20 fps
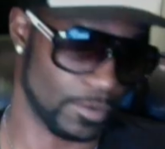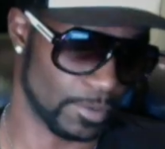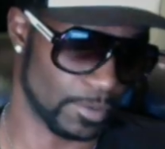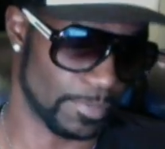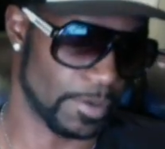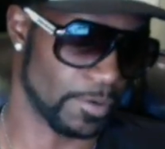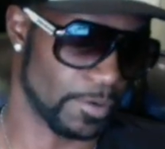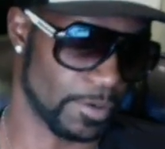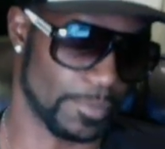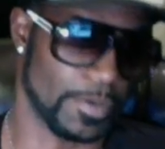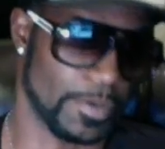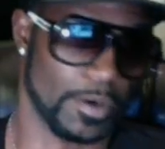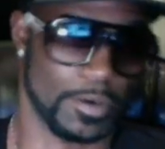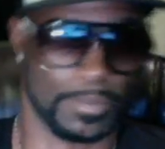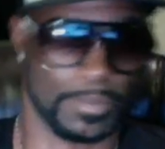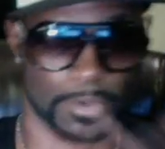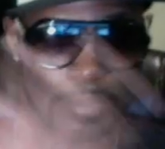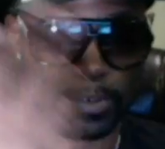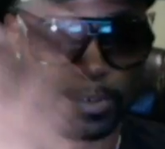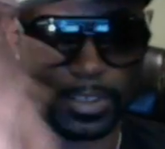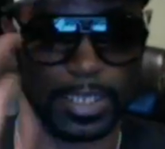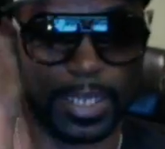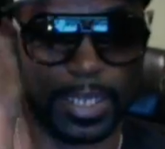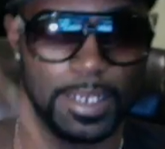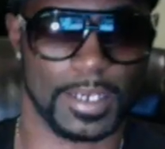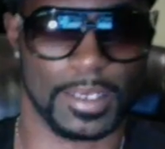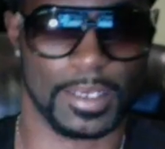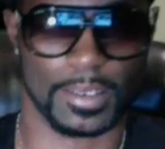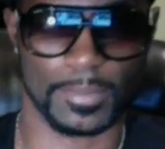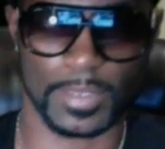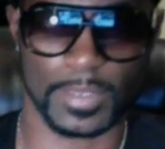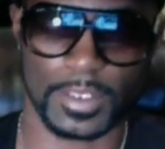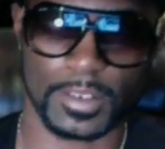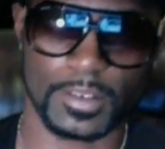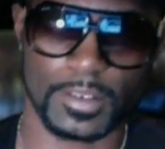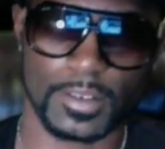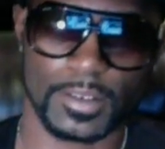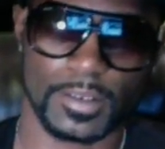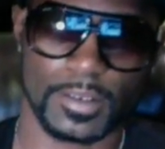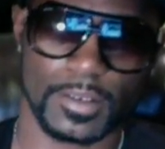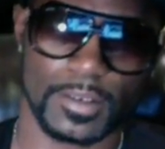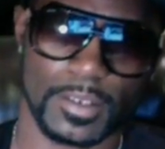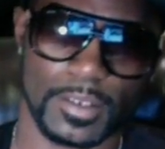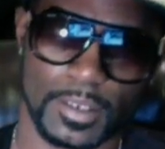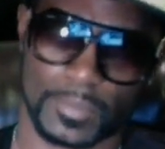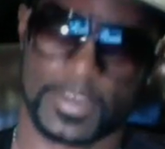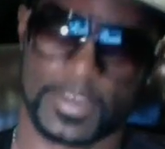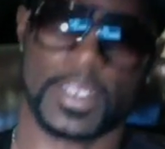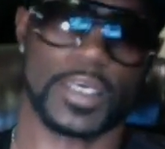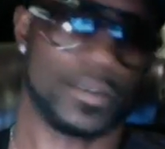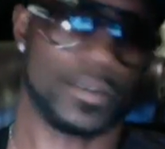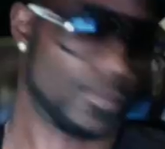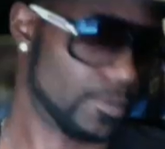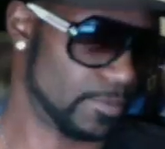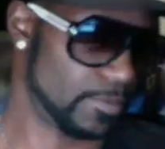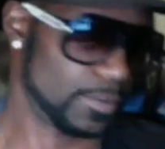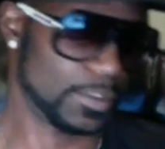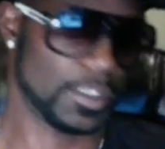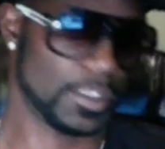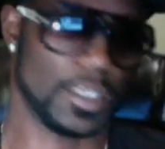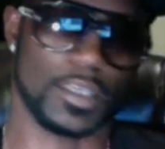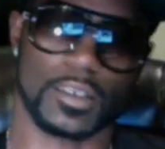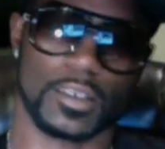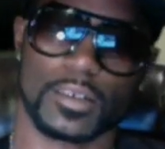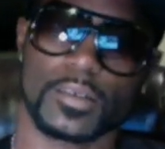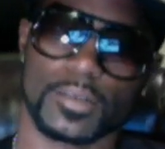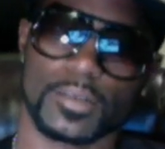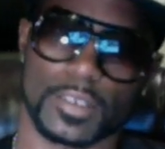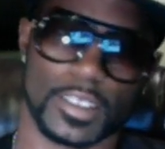to pokerpokerpoker.com. They're gonna be like, oh, what's that?